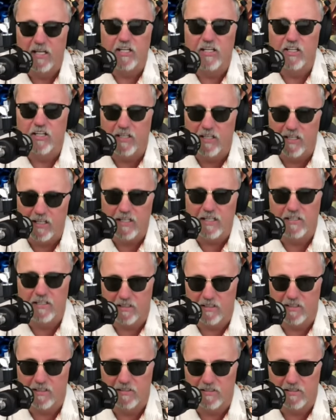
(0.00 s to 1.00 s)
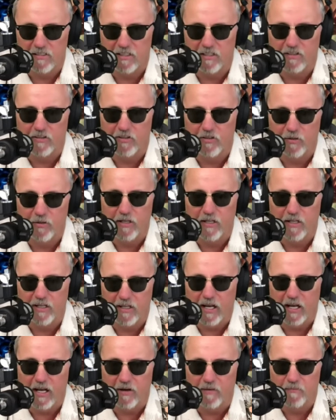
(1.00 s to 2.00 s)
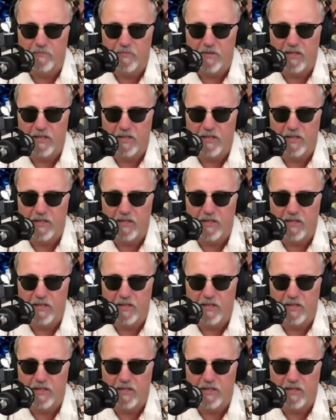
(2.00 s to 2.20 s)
you need to consider doing it now.